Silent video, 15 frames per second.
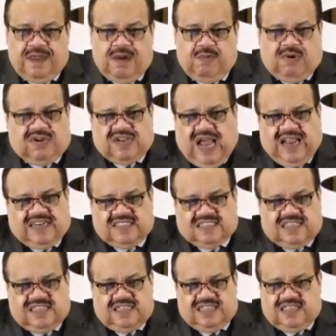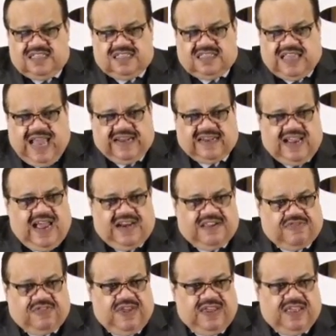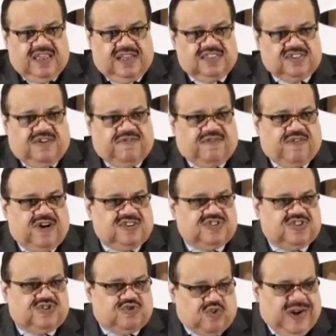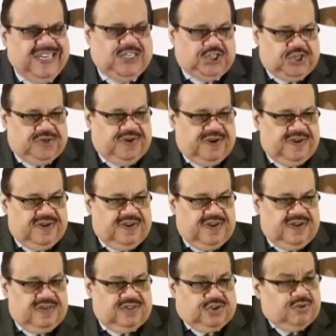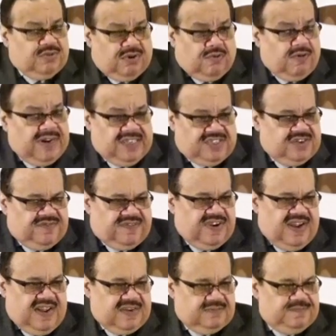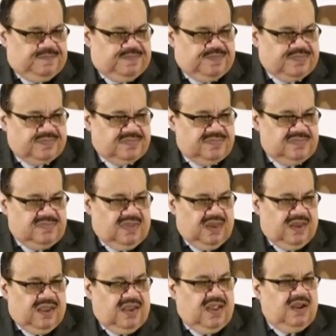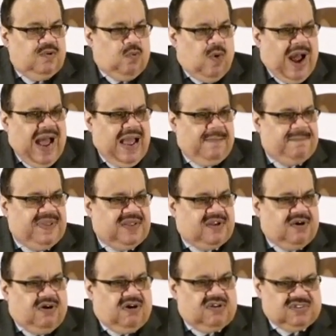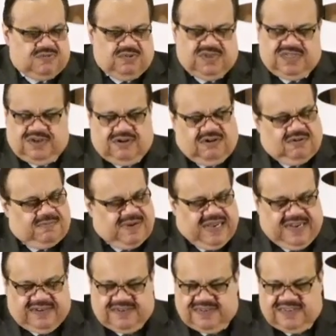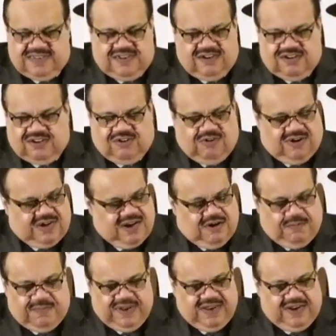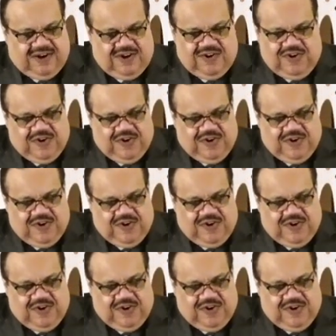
Well, honestly, that kind of thinking is a frustration to the grace of God. Why? Because, oh, oh man, Lord, help me here.